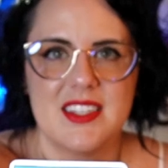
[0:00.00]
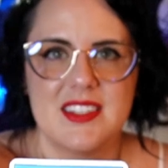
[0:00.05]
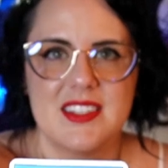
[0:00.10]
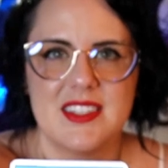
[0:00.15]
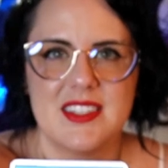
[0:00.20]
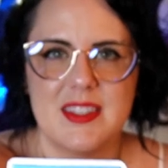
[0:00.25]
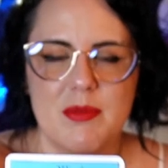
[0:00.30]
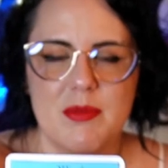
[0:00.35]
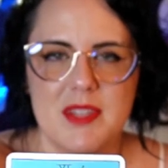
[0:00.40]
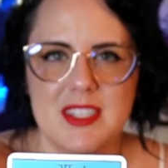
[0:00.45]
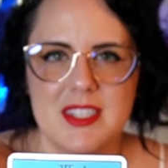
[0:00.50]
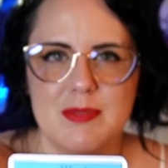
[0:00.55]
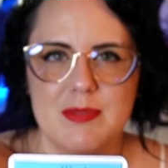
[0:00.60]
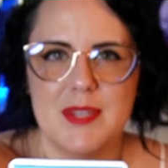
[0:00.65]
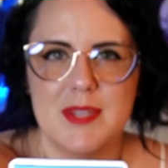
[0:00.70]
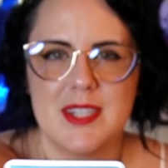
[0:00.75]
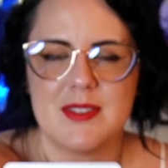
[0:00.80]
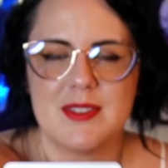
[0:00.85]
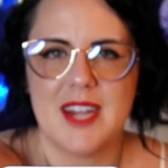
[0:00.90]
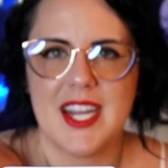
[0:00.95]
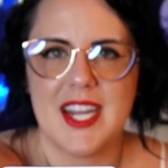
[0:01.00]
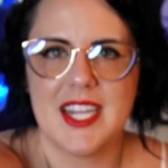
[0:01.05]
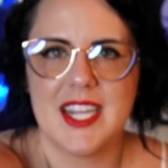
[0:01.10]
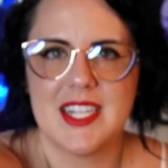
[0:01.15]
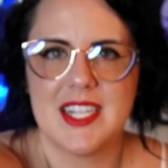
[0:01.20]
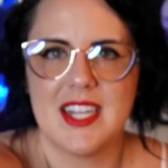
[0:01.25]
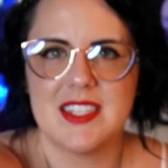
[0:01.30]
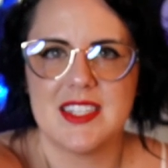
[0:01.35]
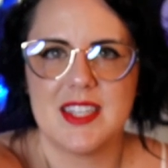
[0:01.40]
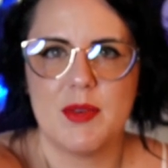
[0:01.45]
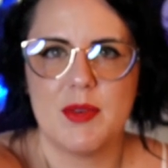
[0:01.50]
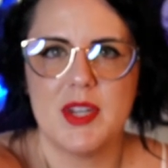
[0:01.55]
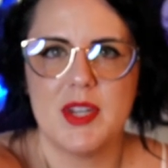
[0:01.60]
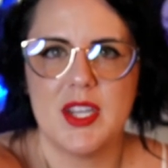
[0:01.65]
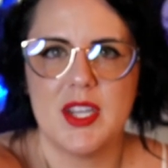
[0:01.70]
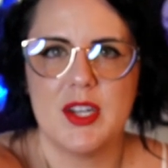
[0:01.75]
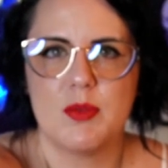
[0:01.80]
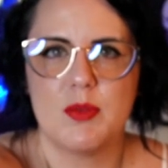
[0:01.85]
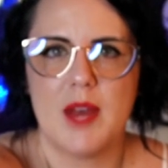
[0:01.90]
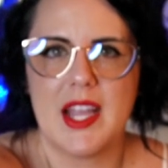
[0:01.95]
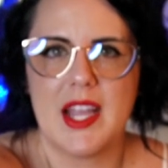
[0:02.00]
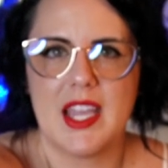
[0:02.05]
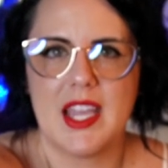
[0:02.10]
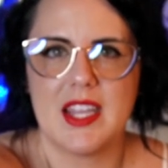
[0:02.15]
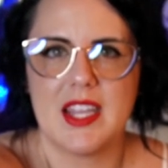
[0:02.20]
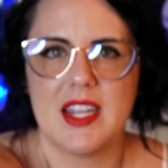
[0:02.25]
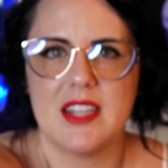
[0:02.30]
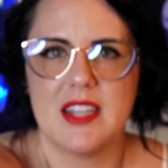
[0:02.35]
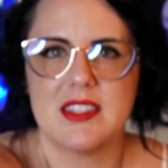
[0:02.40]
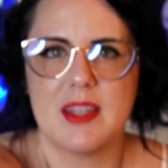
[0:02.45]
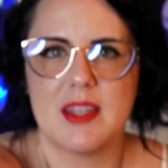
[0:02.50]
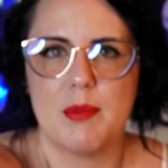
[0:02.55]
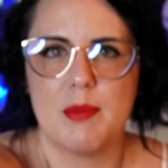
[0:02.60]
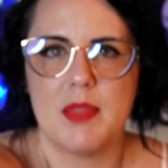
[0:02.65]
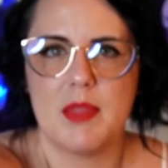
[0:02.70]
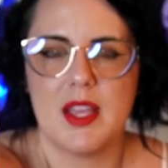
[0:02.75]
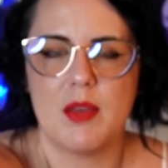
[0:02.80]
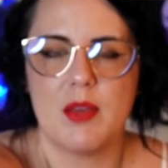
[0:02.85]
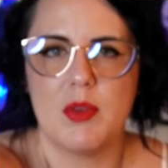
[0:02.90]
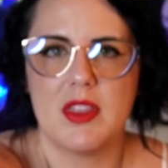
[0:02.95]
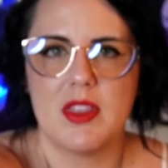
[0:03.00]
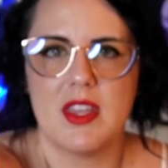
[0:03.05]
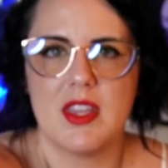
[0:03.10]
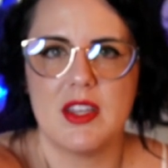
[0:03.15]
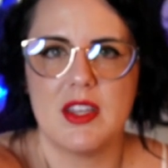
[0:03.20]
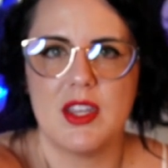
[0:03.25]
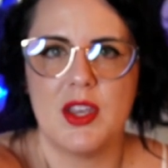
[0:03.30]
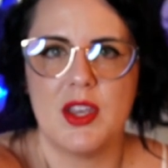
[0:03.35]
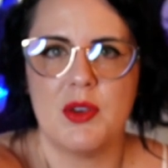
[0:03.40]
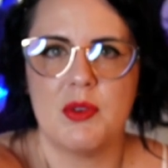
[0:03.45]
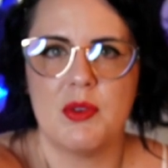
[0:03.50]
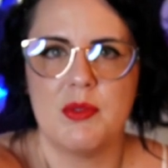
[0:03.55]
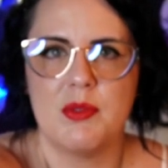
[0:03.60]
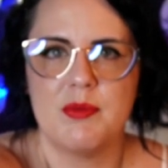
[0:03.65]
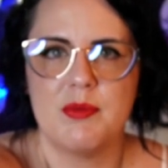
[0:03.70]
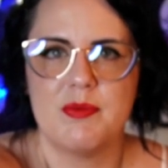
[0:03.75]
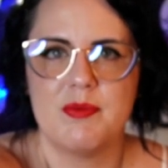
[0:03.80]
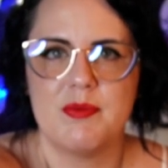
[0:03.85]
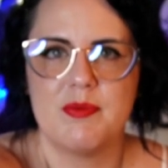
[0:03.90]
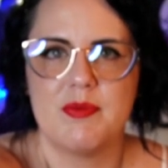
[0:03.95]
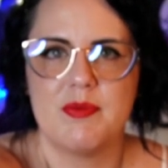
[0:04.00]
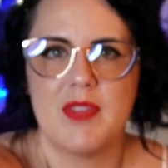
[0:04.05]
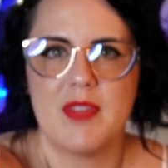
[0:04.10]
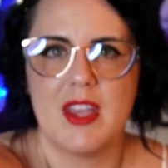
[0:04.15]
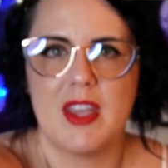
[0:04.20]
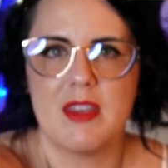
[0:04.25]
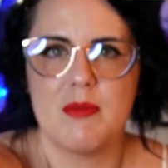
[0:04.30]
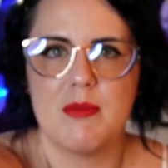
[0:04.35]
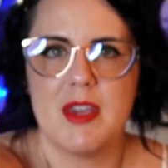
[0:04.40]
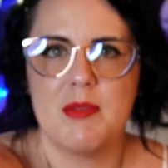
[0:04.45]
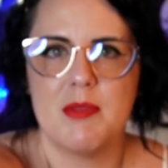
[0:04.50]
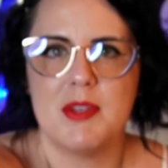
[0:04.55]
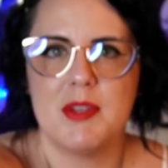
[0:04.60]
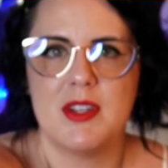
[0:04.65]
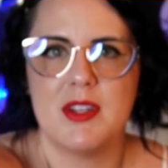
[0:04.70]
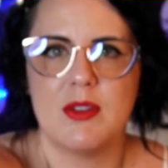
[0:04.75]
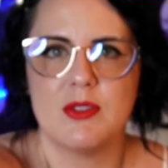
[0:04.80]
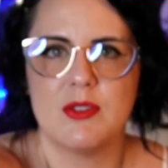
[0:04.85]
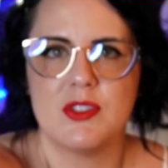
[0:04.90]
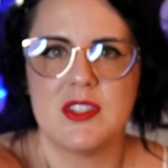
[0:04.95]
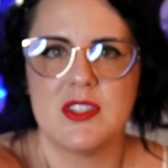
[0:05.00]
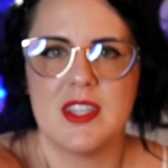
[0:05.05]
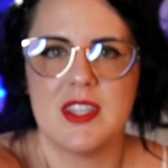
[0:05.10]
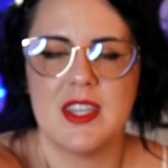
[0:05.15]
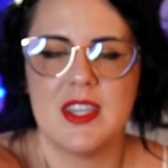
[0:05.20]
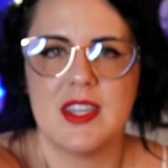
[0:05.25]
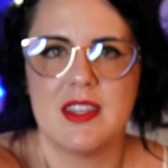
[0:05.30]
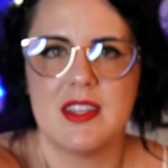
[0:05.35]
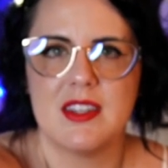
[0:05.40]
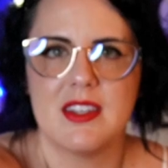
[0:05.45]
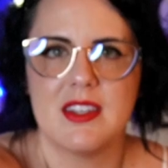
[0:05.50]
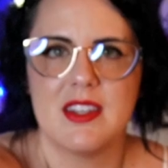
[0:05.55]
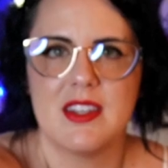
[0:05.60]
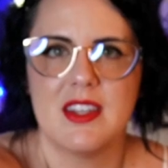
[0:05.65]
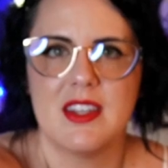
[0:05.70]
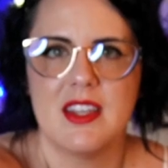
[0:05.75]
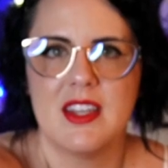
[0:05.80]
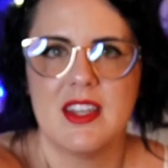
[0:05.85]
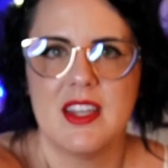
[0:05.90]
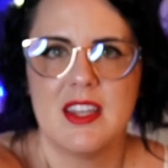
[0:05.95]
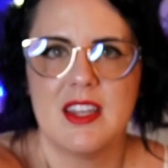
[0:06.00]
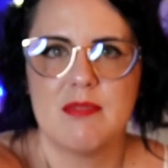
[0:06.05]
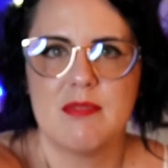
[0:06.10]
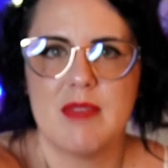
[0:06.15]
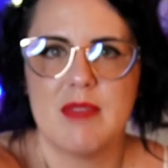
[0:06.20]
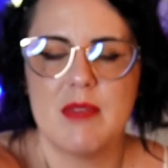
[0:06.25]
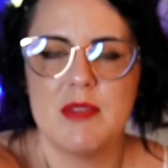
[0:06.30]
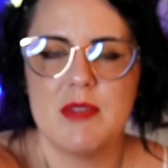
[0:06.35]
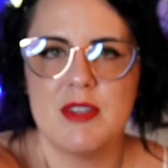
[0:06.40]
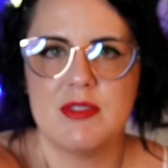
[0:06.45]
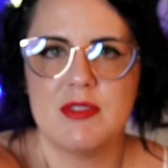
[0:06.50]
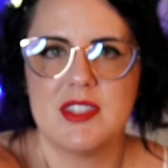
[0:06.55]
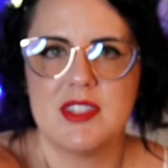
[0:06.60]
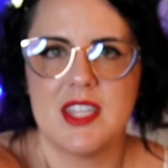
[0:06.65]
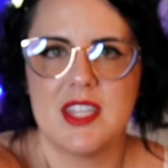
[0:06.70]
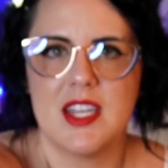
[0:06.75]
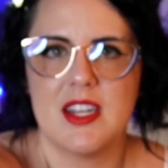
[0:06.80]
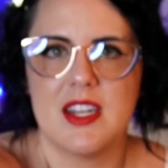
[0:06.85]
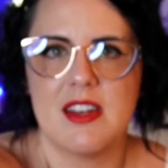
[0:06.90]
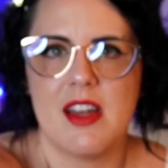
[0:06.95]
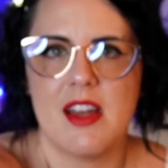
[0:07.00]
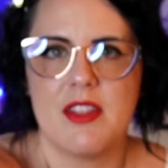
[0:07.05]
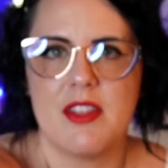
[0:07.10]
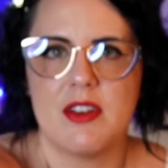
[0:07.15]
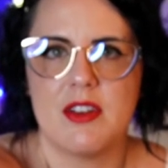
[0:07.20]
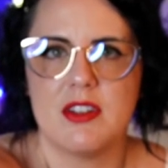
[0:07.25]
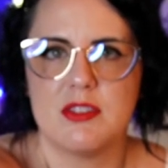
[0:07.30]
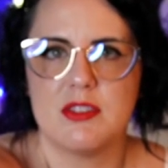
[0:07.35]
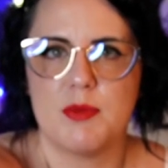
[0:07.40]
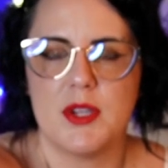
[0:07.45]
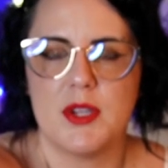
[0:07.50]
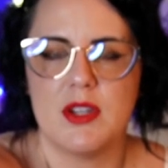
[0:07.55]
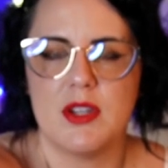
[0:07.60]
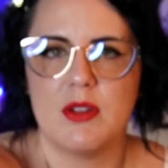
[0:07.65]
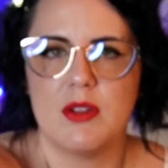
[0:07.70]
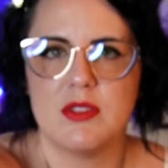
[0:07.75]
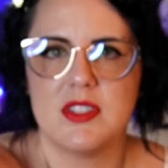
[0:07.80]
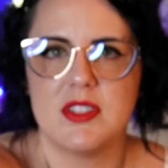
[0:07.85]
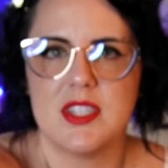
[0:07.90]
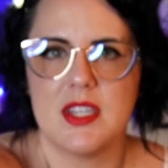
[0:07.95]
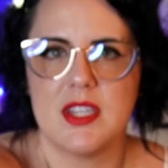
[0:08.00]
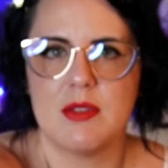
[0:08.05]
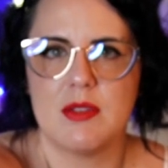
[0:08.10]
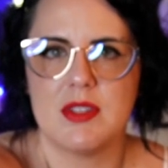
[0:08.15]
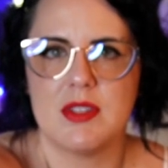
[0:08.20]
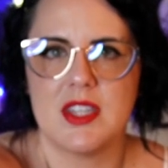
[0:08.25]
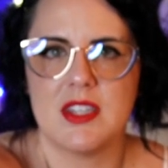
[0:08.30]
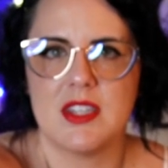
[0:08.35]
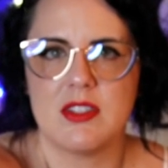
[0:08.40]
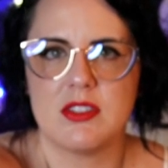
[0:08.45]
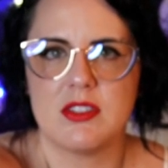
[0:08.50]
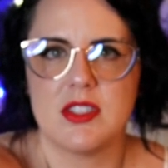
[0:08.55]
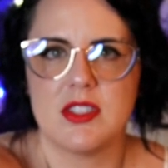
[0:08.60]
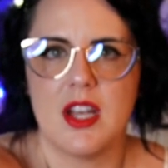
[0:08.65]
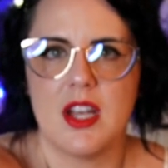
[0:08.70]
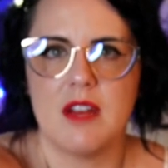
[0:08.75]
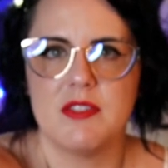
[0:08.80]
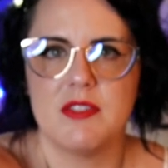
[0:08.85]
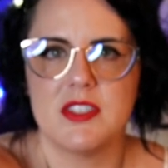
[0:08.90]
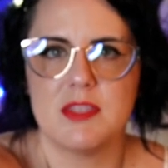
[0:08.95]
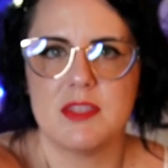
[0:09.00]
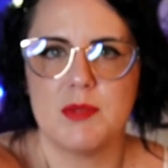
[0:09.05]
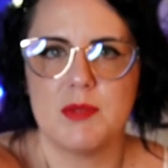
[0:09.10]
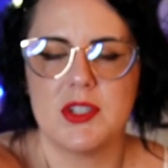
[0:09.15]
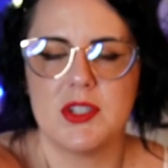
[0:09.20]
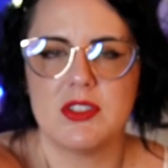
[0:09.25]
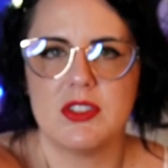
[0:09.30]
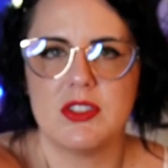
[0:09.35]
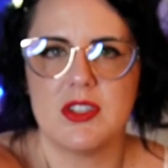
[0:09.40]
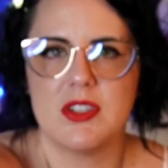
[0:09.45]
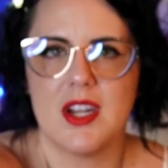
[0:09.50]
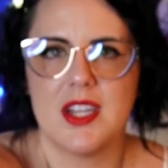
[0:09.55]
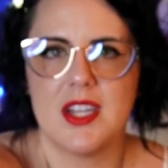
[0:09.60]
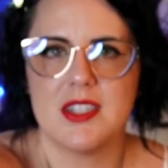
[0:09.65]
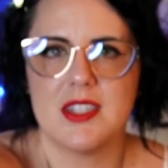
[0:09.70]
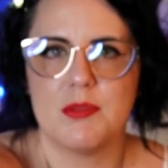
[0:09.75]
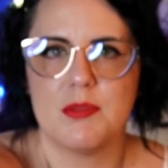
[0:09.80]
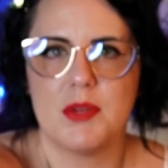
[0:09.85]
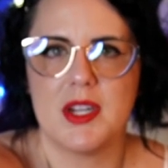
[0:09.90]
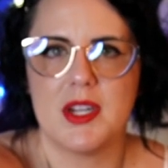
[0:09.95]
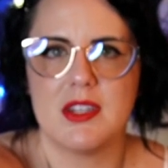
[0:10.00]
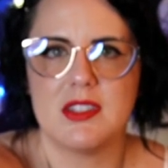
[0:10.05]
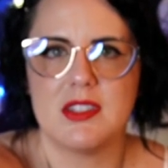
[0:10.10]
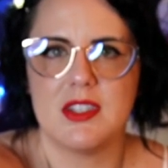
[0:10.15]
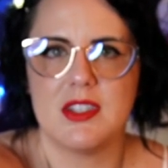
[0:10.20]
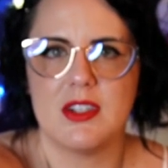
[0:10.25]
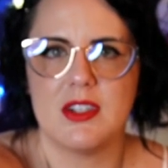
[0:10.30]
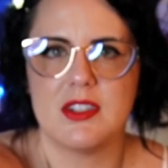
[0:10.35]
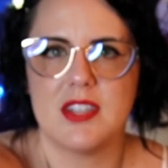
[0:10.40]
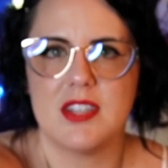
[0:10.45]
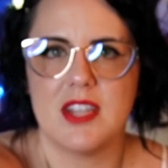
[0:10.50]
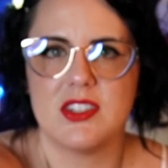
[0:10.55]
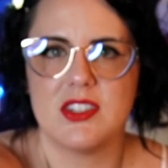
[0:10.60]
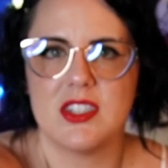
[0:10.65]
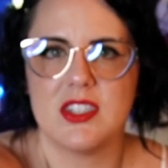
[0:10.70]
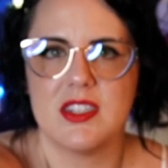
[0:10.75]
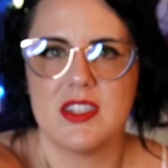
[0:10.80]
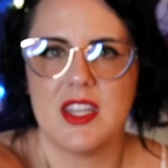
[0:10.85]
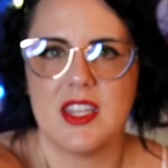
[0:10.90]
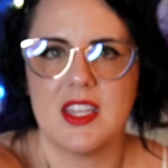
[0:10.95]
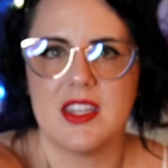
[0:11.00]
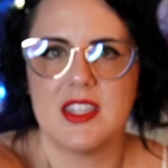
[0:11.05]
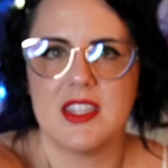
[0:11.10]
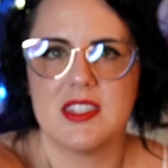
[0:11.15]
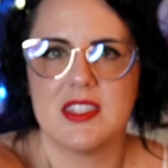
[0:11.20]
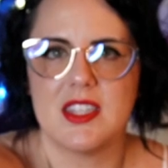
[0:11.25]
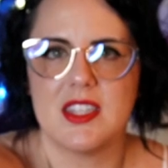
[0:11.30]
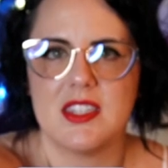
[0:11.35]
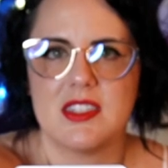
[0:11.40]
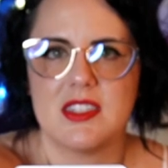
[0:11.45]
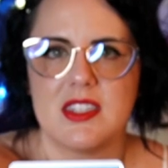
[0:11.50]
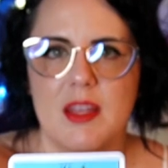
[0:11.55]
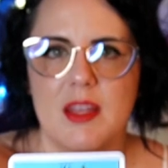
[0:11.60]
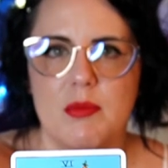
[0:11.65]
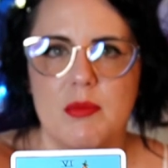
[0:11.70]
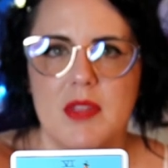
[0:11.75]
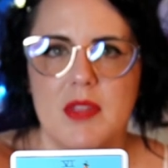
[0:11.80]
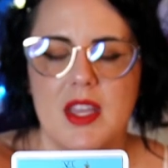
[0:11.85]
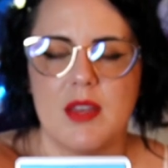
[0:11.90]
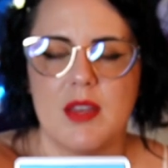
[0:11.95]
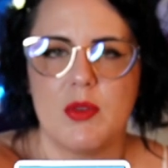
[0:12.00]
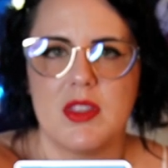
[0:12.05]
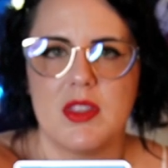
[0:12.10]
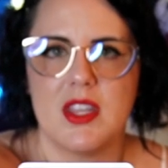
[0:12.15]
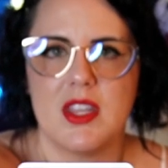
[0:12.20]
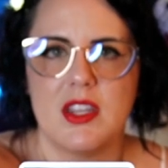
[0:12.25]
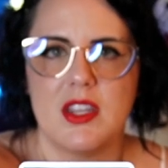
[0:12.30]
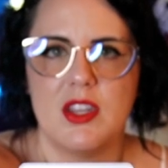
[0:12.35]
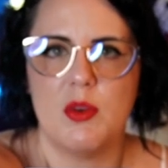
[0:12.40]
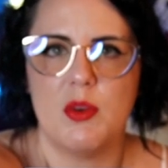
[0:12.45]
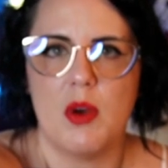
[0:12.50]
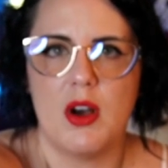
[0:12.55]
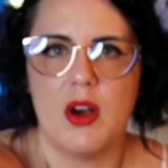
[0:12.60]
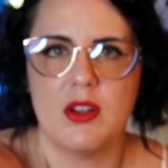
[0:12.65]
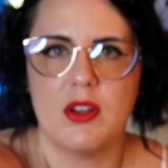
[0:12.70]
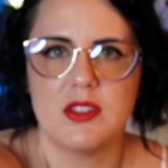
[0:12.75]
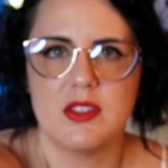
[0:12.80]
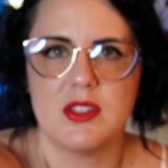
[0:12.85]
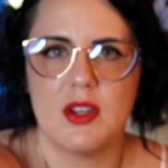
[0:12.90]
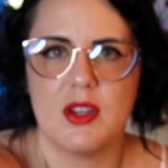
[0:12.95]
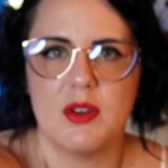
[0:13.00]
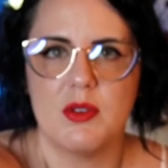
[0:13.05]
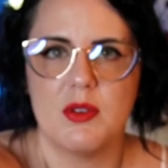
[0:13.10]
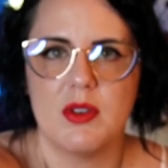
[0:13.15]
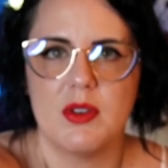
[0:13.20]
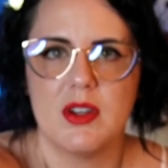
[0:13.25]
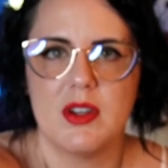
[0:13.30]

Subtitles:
Something's being recognized. They want you to recognize something within you that you maybe don't see. Maybe you see it in others, but you don't see it within yourself. And Spirit's trying to bring it to your attention, like this is something within you also.